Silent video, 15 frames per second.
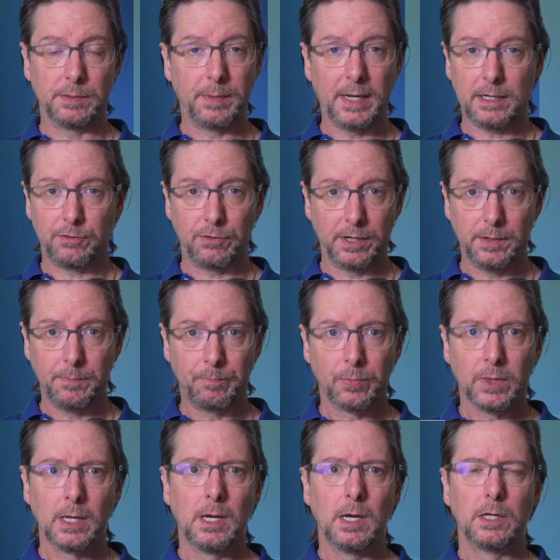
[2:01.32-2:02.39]
the battery,
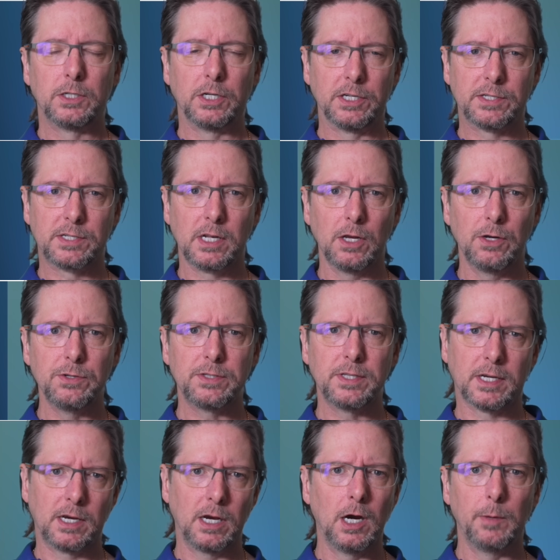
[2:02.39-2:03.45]
to disclose the
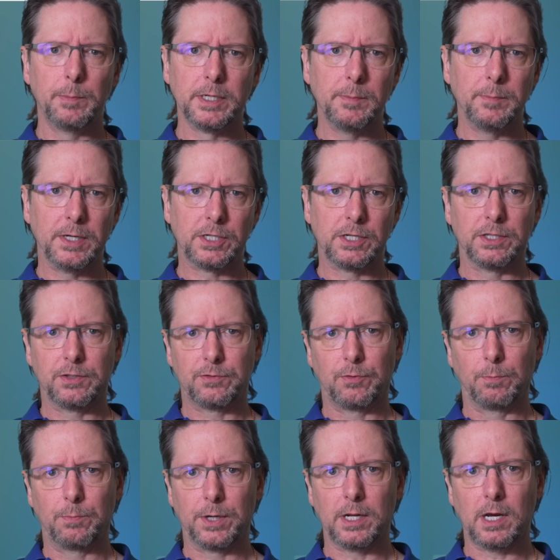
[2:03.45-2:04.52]
carbon emissions
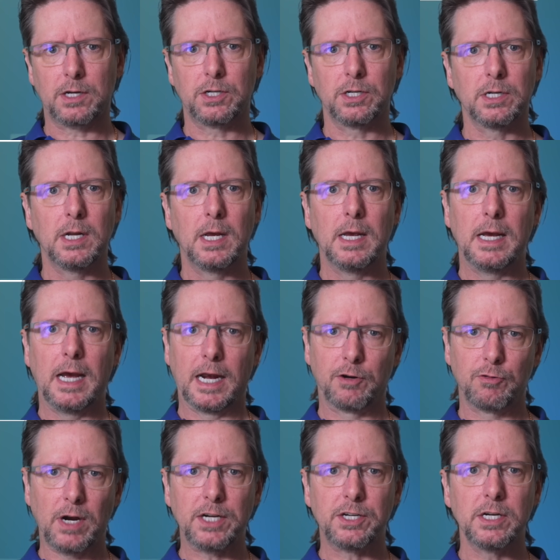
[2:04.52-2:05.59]
from production and
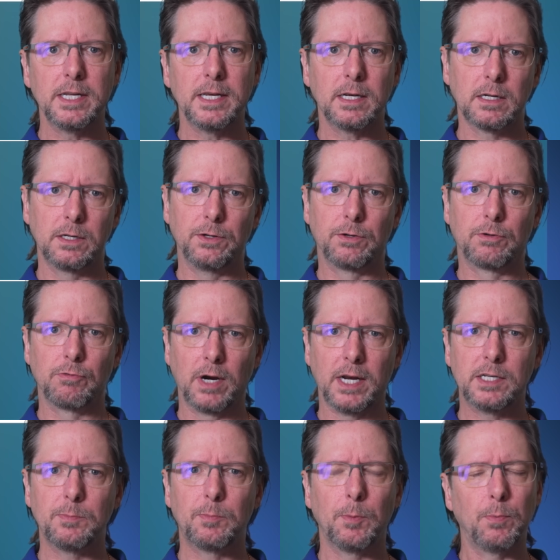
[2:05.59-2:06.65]
gradually include
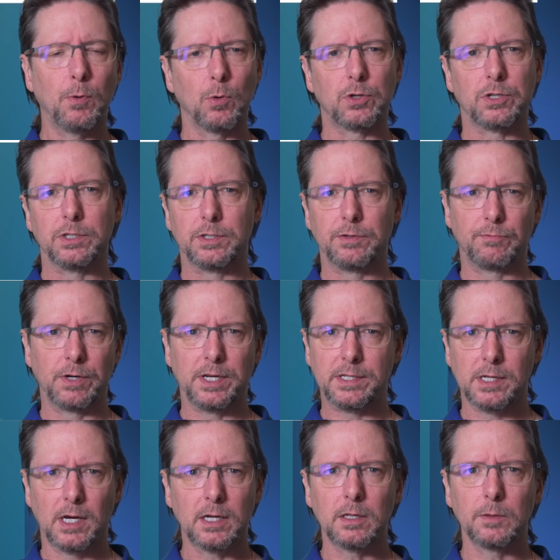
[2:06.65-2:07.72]
greater proportions of
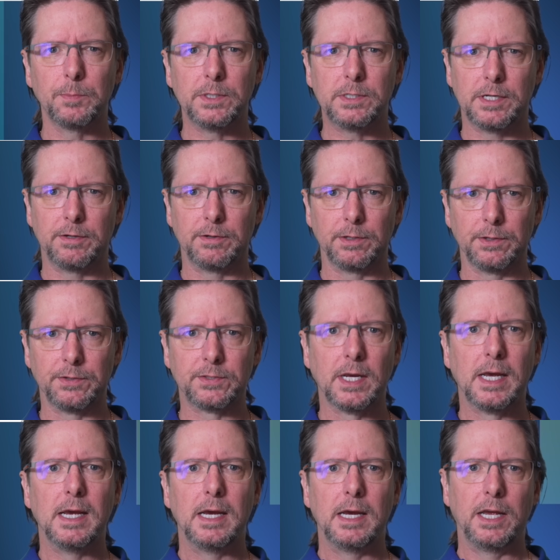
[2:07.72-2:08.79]
recycled materials
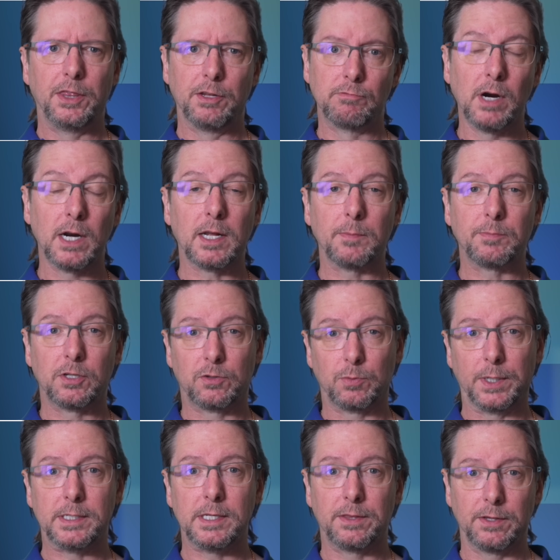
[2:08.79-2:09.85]
in the run-up to
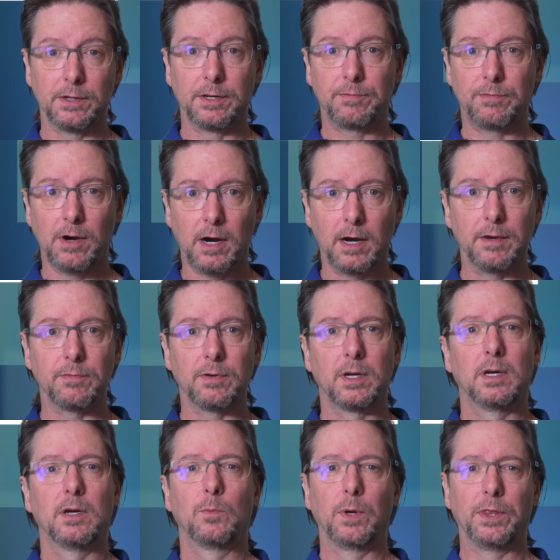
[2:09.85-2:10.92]
2035,
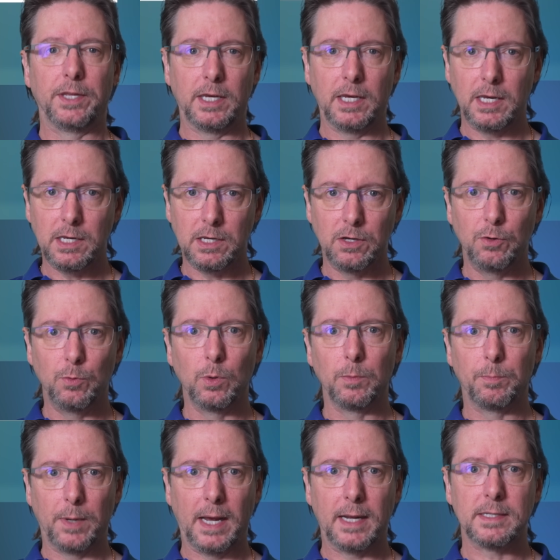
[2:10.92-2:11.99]
when the EU will
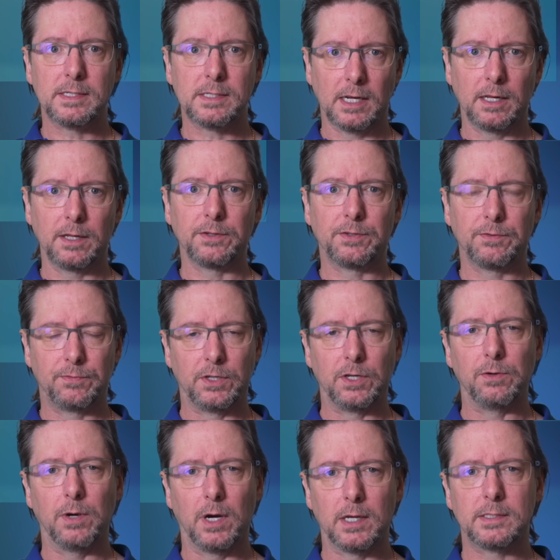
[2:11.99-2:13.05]
ban sales of
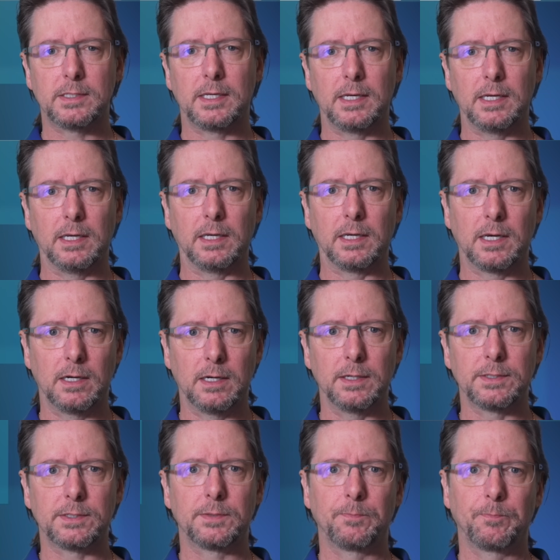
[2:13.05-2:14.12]
new ICE
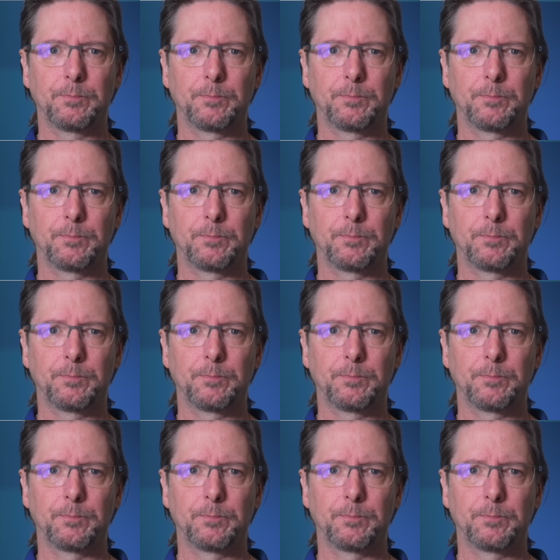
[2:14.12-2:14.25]
cars.